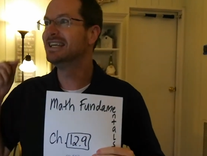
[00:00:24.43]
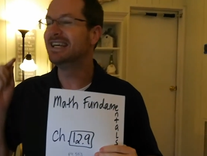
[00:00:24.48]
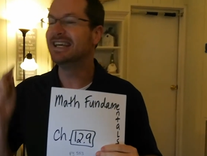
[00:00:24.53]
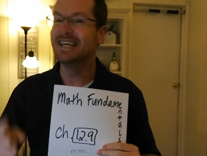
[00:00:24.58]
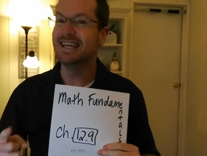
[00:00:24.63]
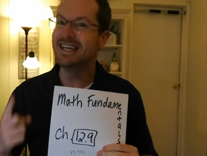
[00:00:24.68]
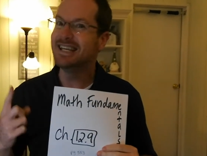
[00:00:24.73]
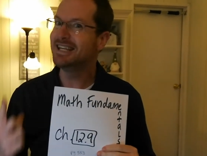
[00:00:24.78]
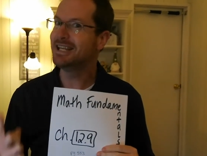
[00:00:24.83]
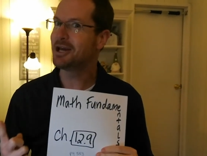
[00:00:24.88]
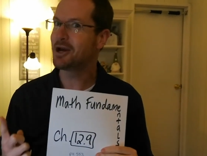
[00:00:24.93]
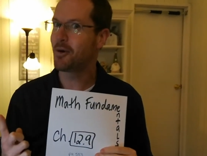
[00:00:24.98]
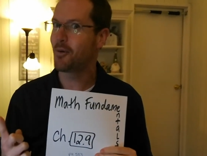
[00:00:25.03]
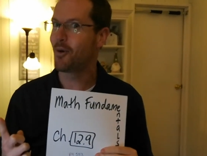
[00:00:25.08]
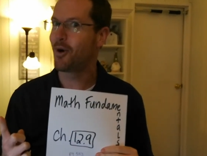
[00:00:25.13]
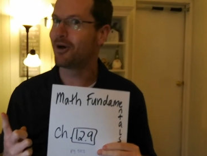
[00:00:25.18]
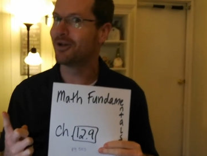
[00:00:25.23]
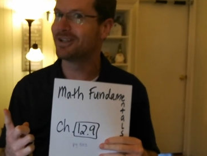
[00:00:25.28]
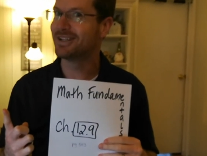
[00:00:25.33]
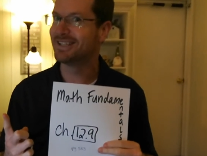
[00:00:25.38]

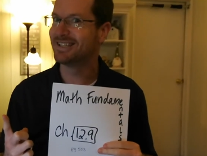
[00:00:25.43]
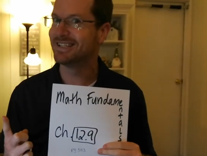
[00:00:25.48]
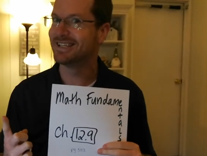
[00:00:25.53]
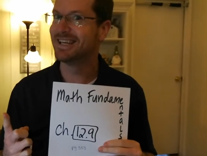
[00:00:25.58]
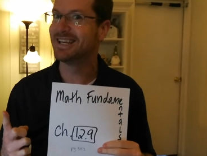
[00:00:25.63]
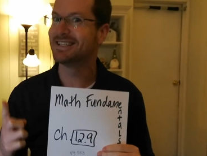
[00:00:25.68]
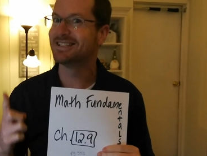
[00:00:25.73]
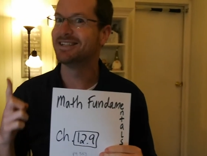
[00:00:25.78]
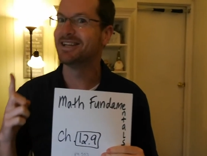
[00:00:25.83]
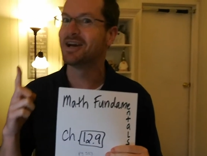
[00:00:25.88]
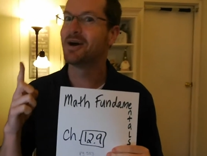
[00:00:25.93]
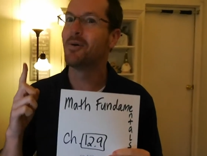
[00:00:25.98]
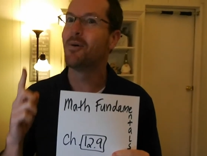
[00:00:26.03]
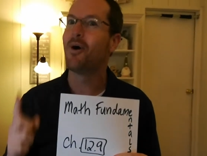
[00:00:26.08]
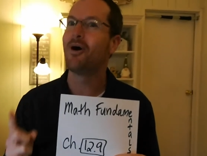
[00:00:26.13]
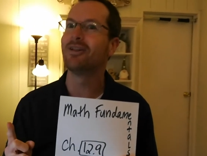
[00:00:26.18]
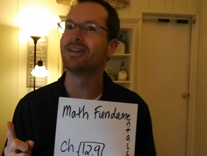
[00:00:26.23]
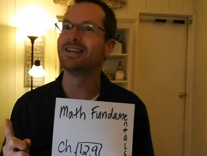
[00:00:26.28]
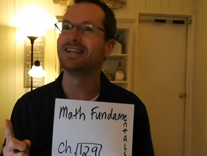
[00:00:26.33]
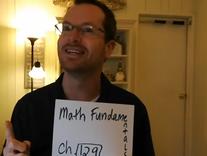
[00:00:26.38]
inequality is an
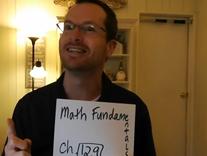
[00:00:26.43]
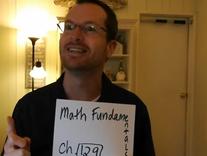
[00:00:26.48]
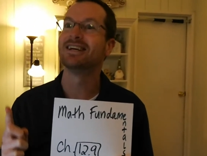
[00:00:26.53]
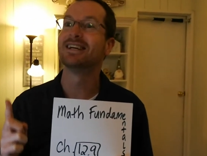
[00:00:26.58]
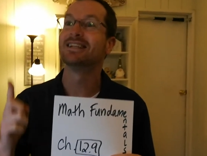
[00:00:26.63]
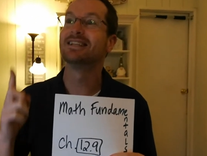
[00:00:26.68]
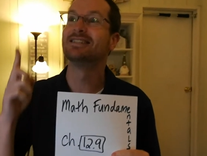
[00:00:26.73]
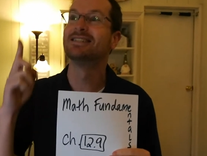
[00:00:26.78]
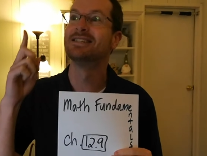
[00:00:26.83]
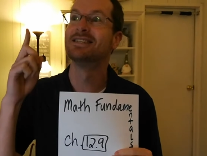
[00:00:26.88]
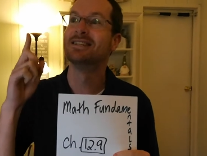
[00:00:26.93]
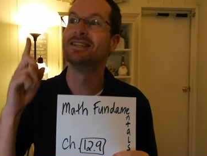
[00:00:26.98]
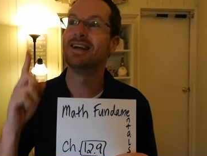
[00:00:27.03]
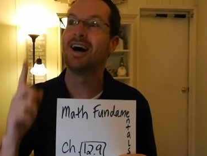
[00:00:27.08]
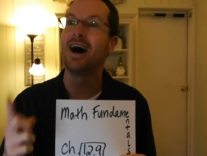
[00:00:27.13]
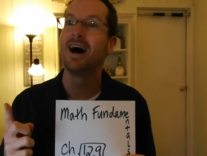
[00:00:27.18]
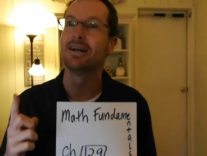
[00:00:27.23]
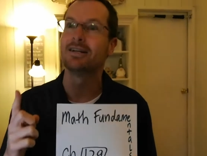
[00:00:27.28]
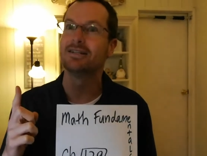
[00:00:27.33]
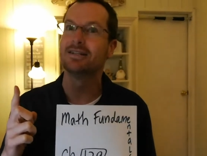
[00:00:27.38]
equality that is
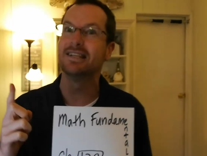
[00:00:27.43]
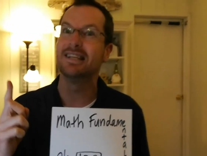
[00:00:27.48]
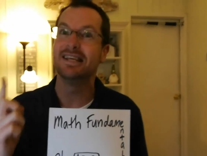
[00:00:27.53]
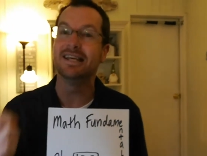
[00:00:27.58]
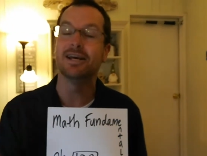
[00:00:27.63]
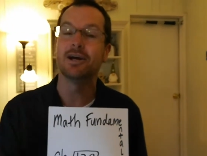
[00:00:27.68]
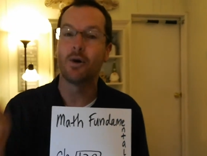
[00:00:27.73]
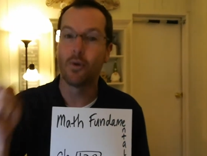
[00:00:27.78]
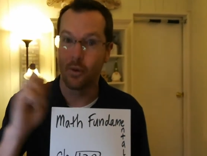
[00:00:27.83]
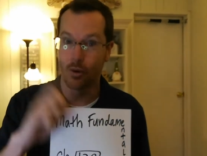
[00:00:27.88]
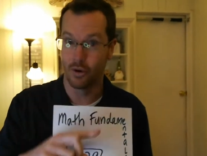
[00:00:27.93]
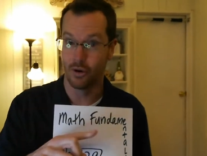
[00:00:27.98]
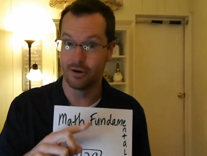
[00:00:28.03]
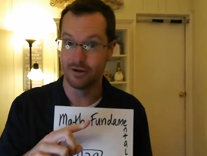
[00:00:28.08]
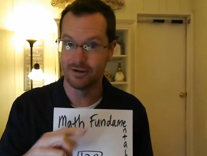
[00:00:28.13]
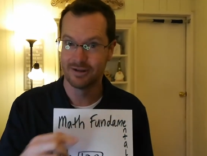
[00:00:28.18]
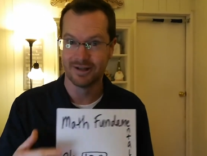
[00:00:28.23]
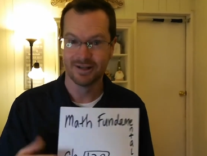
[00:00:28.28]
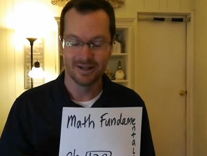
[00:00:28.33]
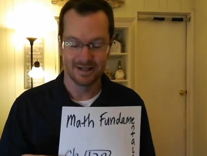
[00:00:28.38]
not equal.